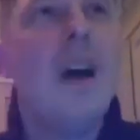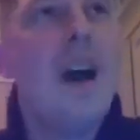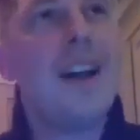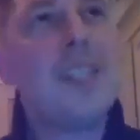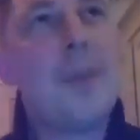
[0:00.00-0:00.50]

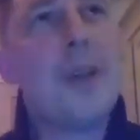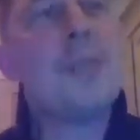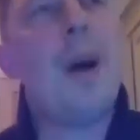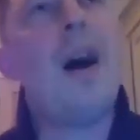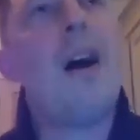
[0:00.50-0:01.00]
I suppose
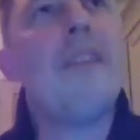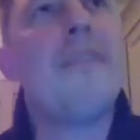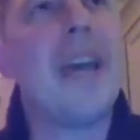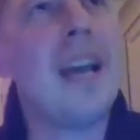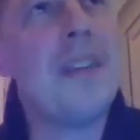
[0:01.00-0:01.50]
part of
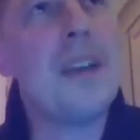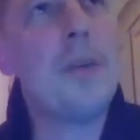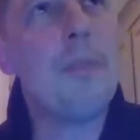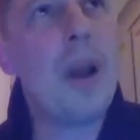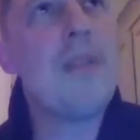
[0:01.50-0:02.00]
it, I think
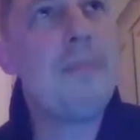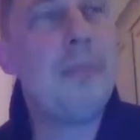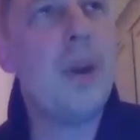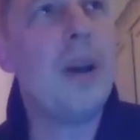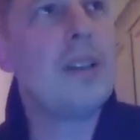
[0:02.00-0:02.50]
with both
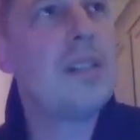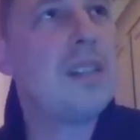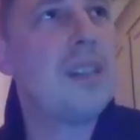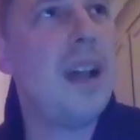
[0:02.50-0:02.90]
books,